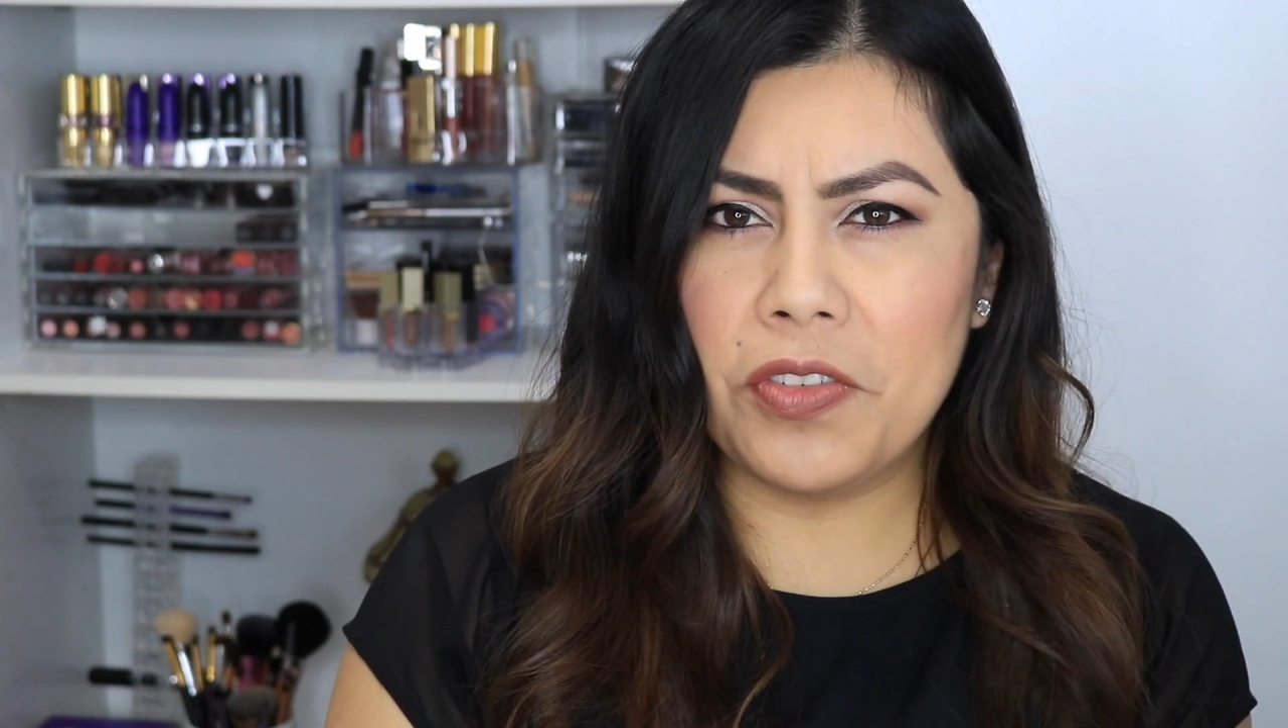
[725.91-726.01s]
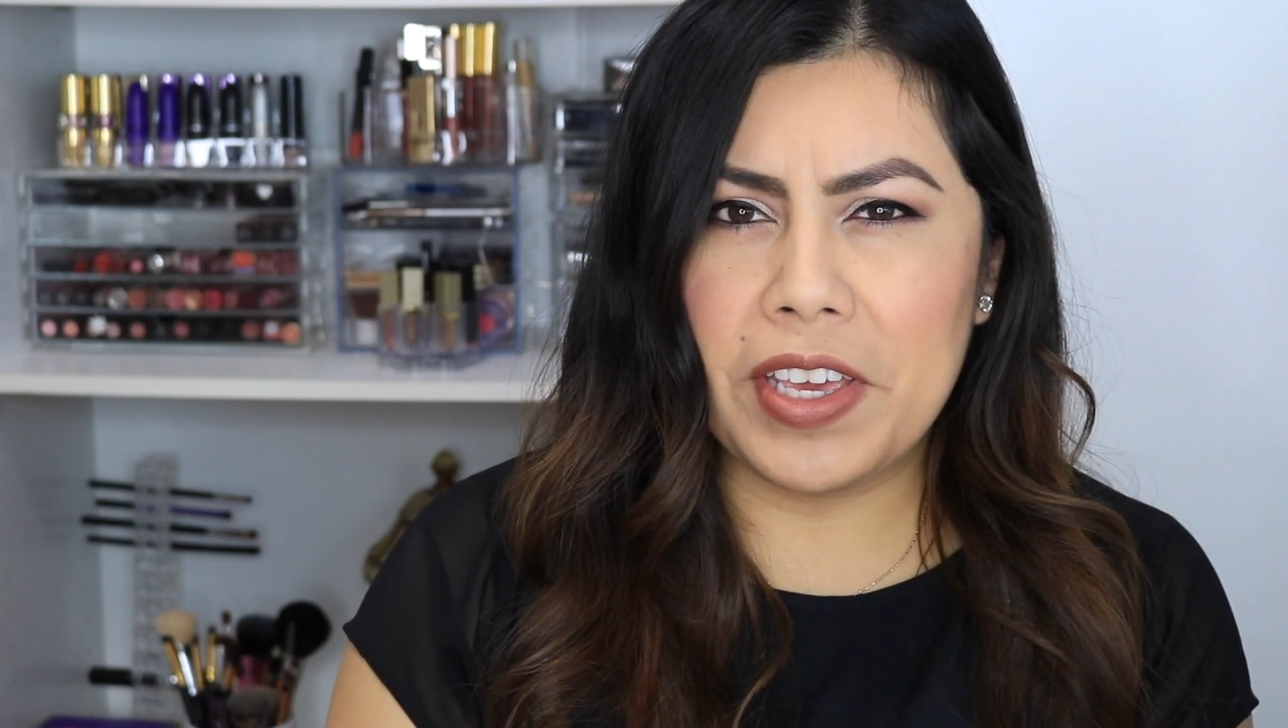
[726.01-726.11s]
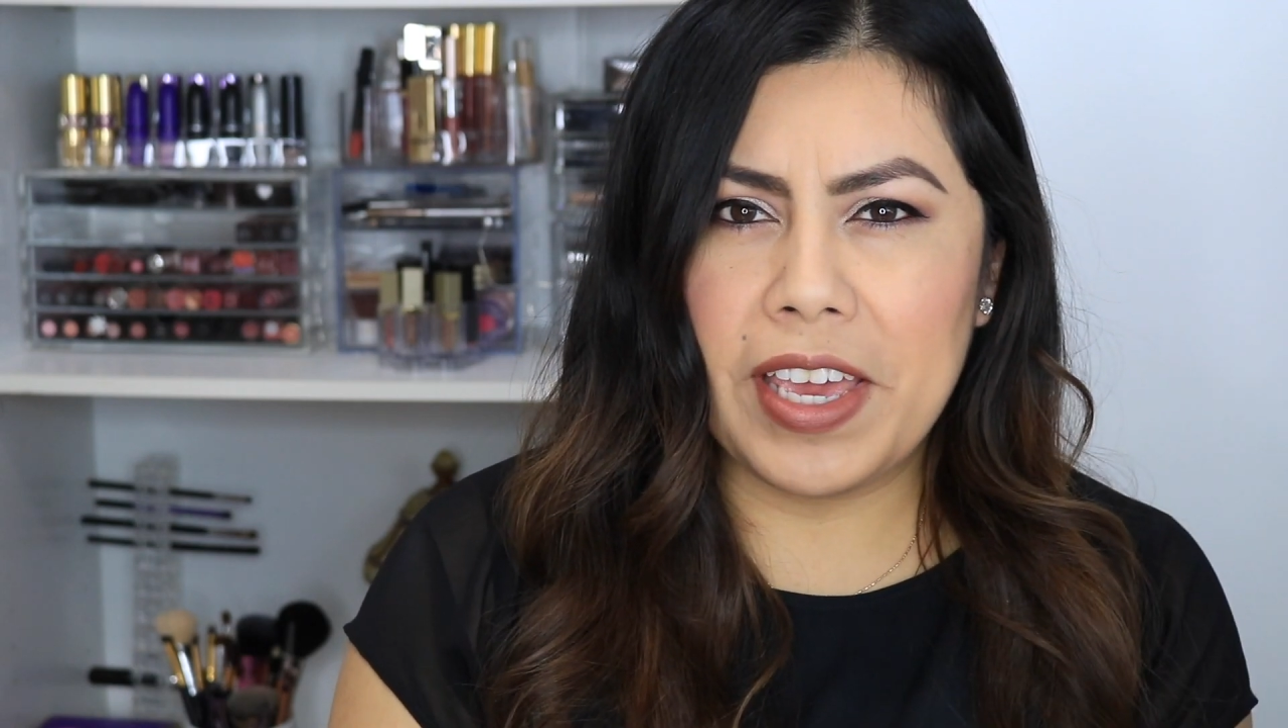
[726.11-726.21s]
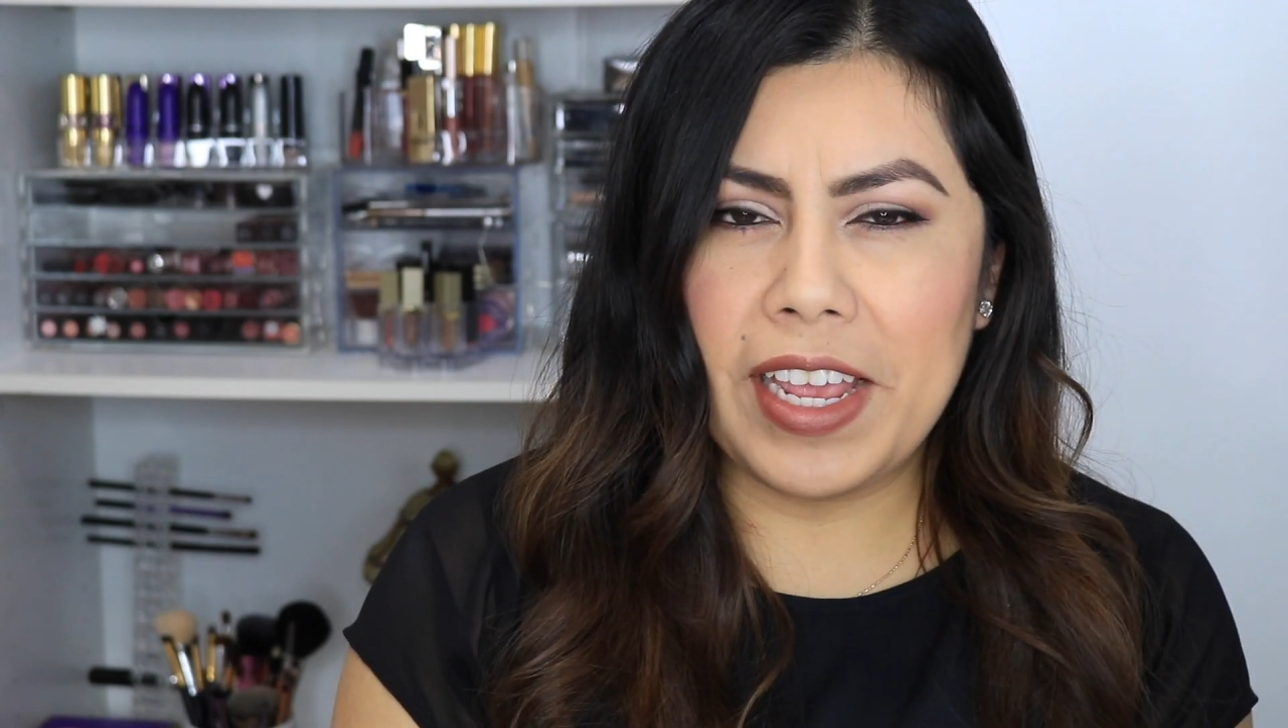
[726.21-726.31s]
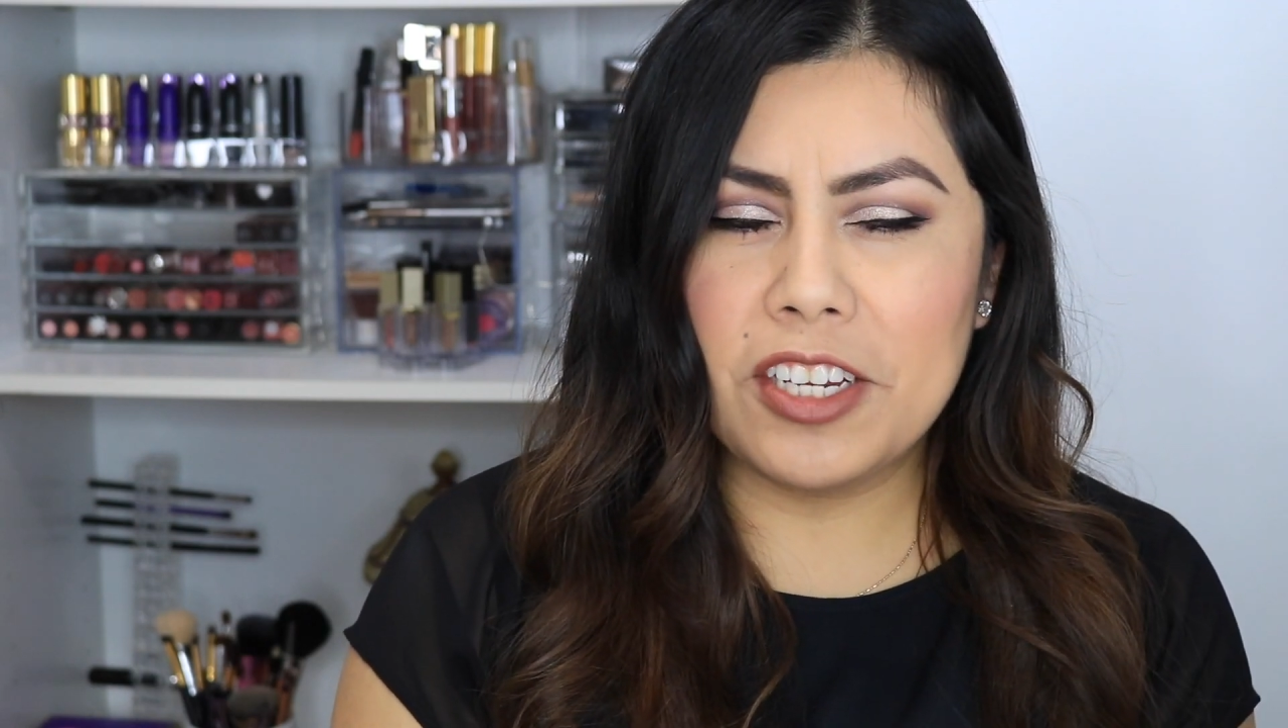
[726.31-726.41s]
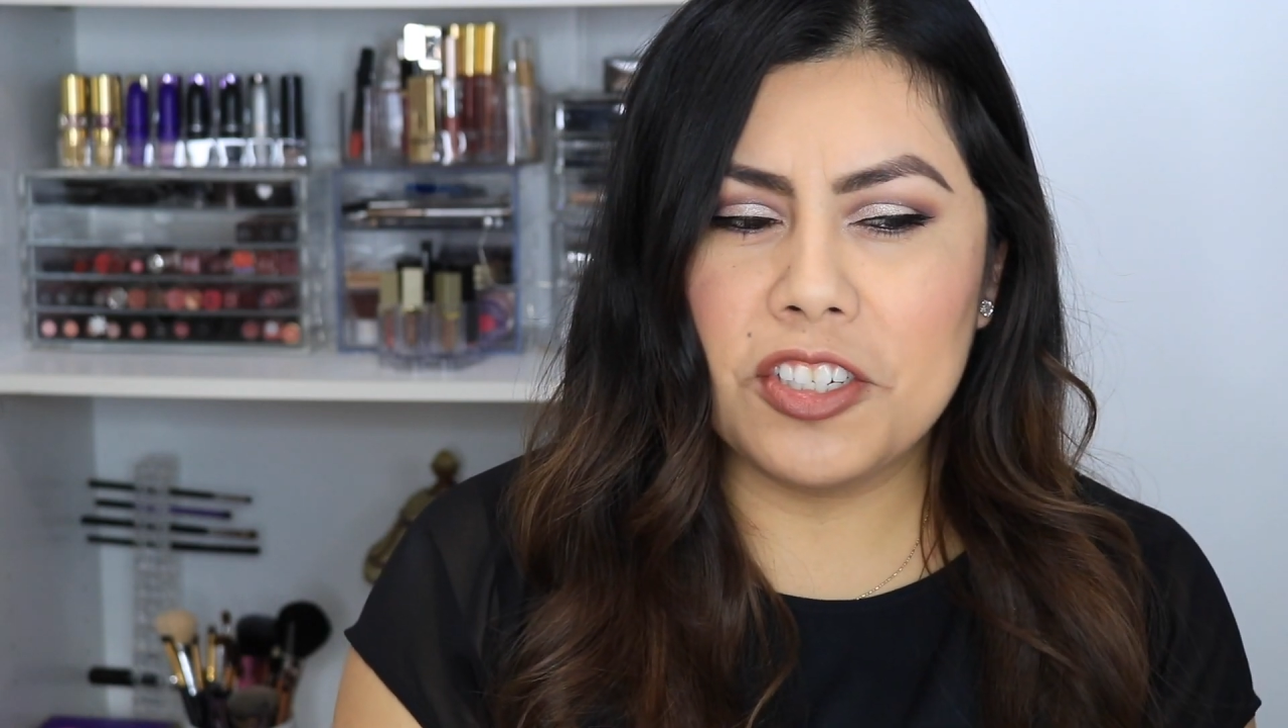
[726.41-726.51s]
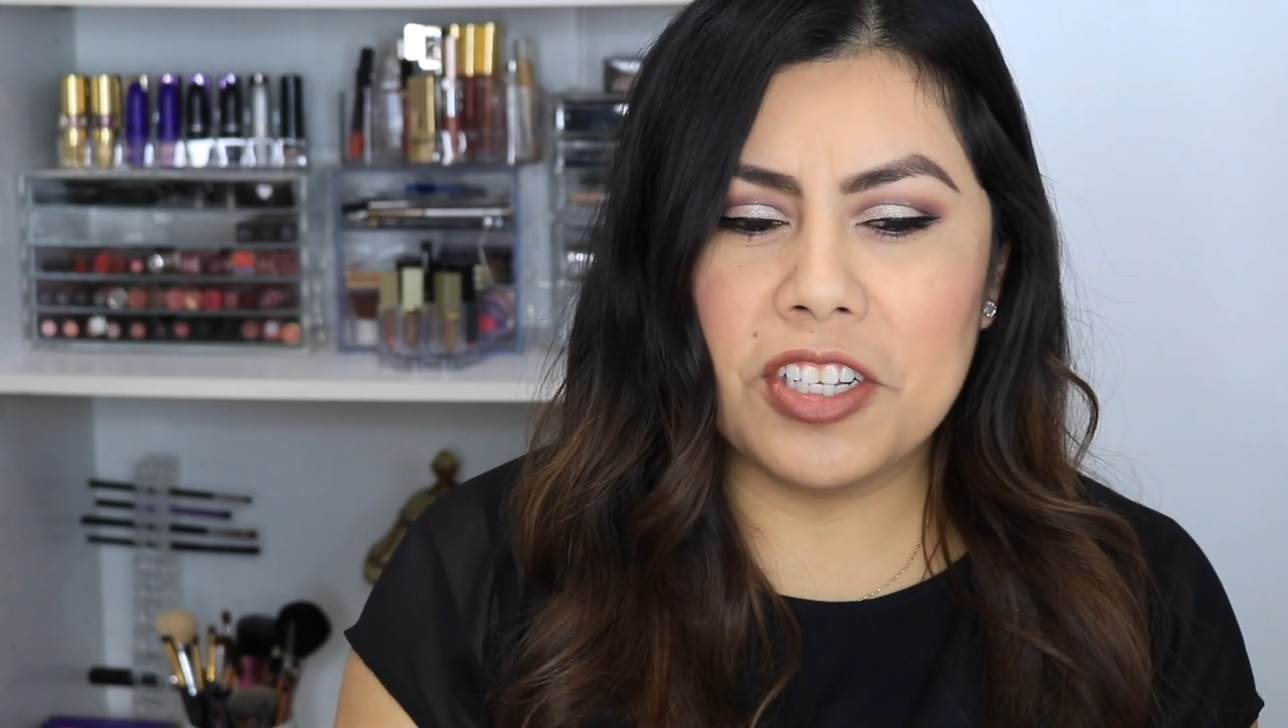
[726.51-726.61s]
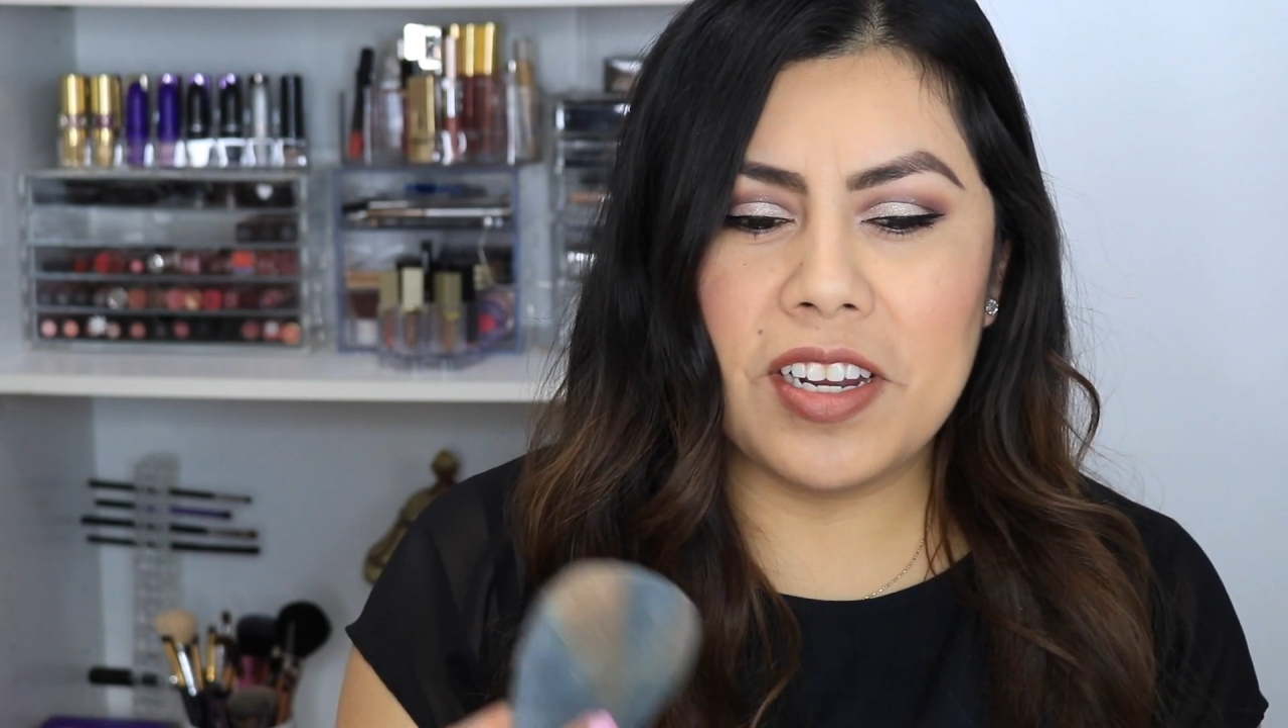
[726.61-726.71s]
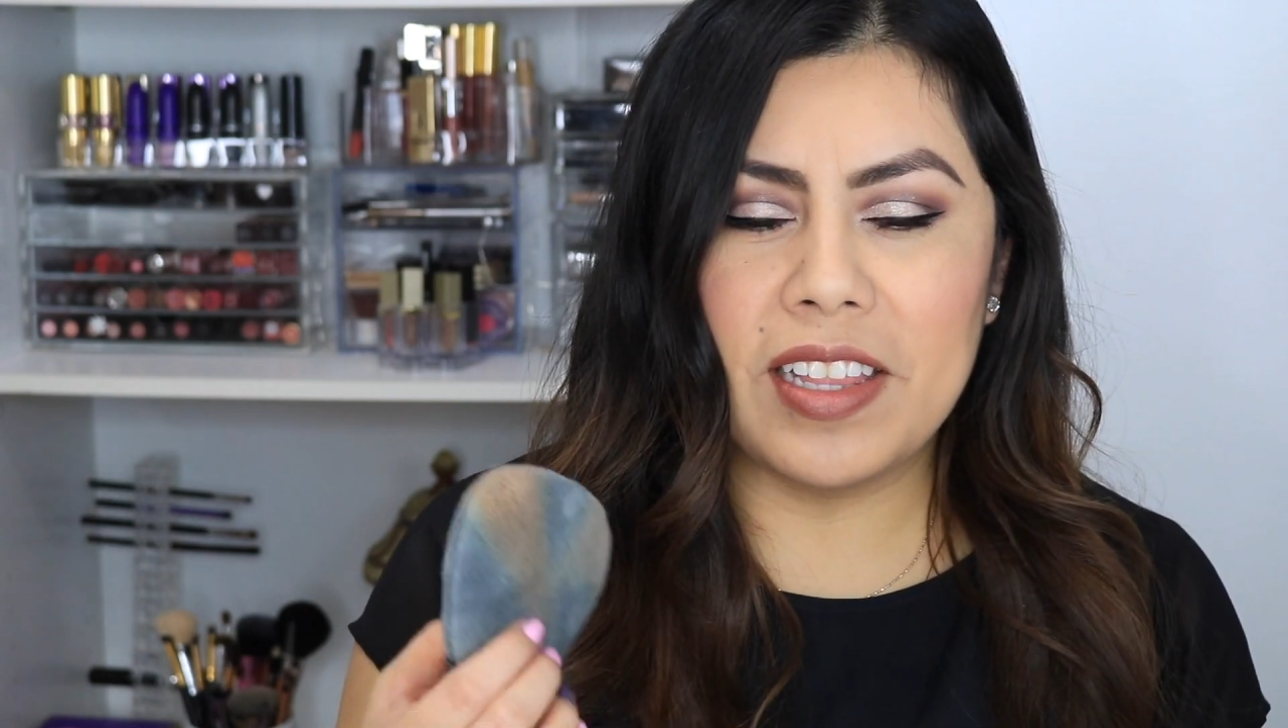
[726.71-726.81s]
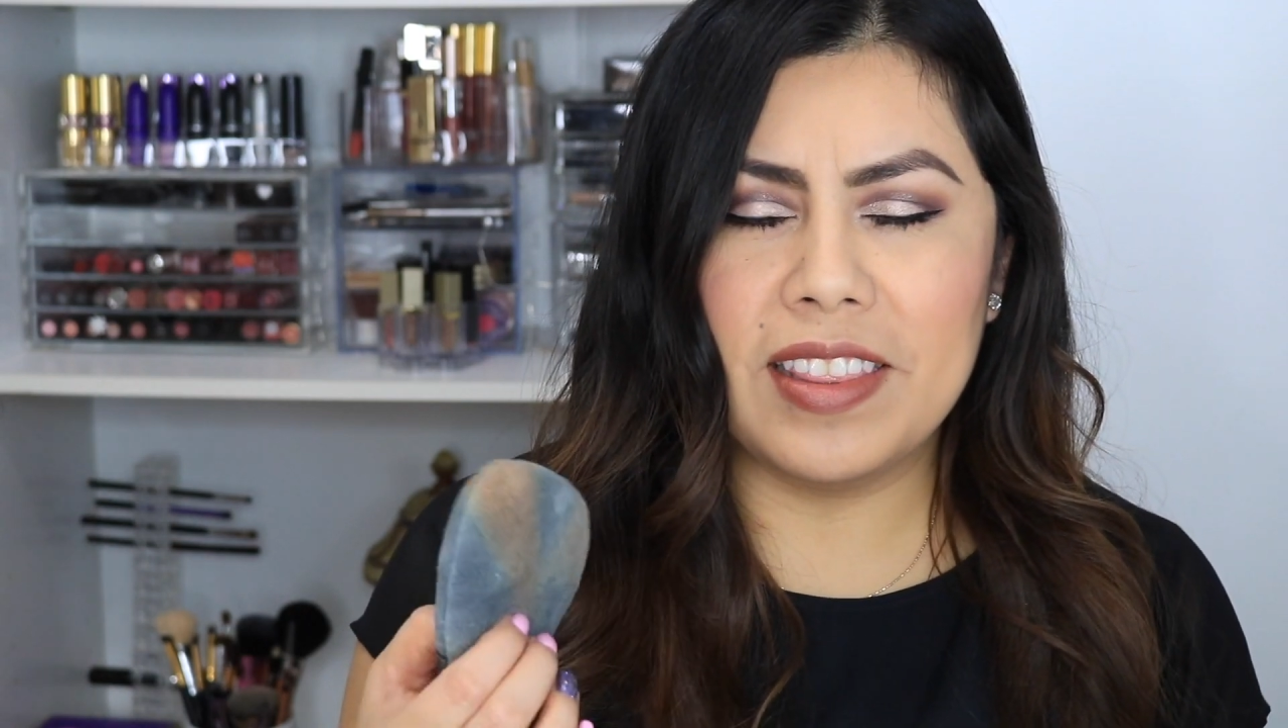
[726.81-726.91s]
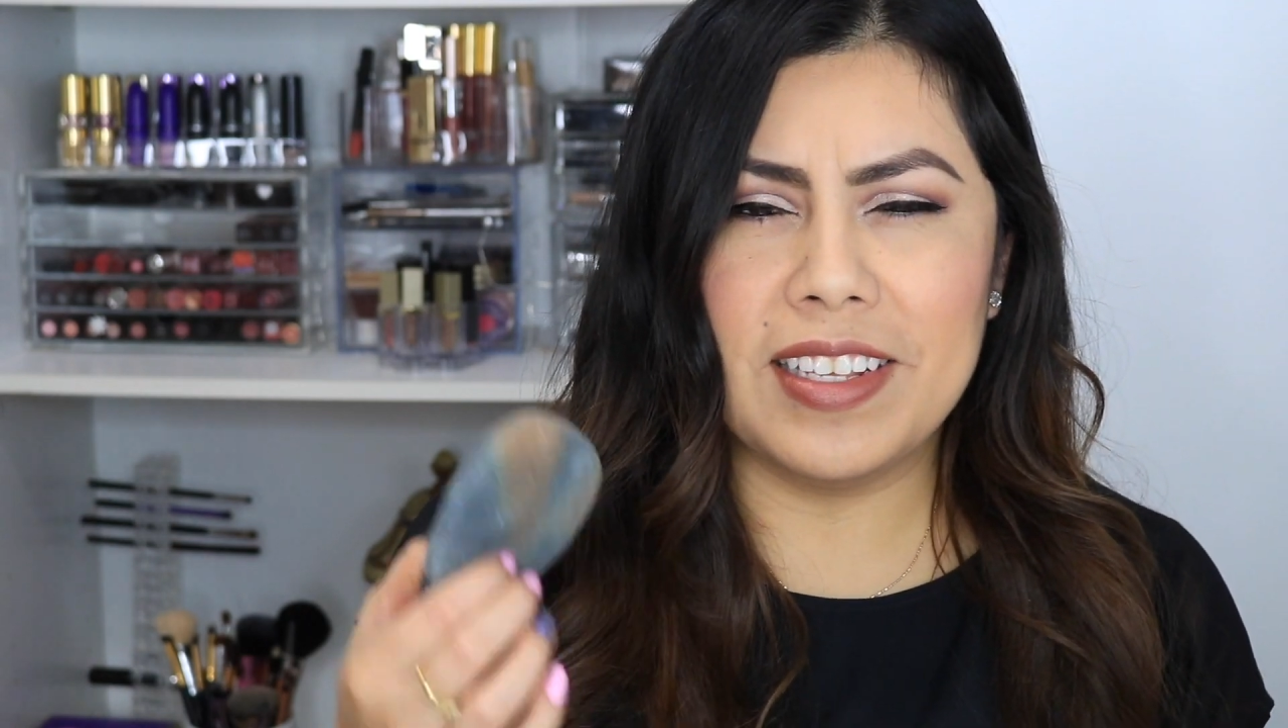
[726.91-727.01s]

vacation,